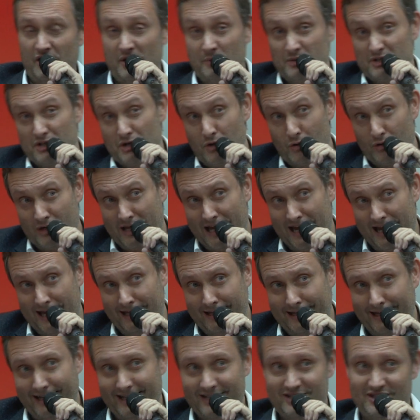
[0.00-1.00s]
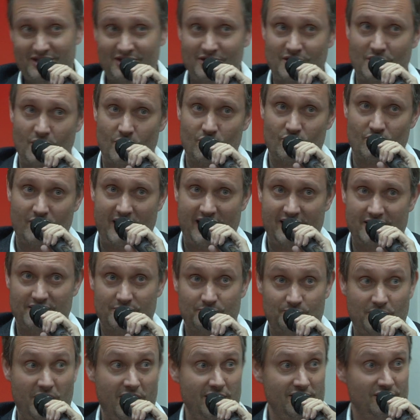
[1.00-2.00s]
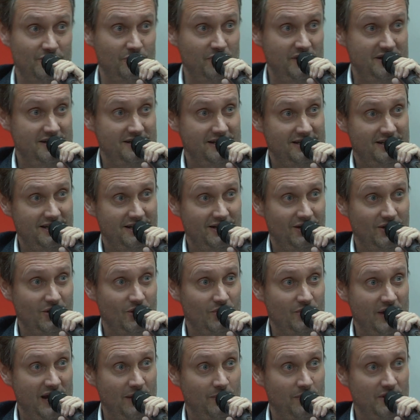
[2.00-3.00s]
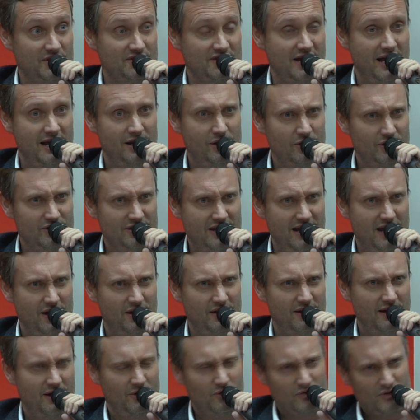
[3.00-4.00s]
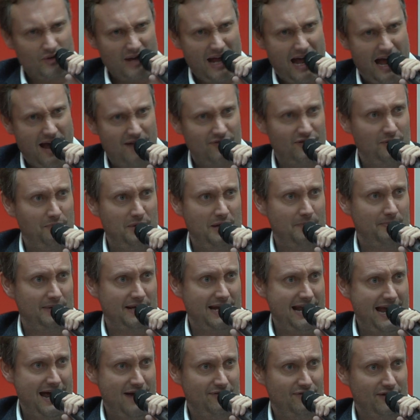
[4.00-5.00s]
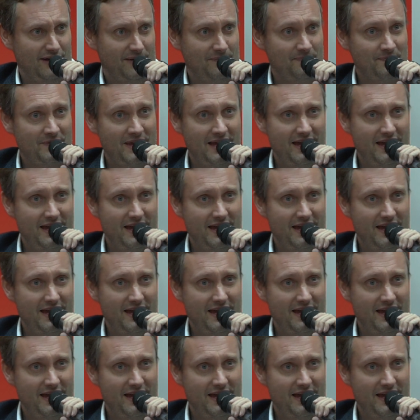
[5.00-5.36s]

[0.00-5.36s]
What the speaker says: It was an okay gig. It didn't go great. Part of the reason it didn't go great was I looked down, there was only half the people laughing.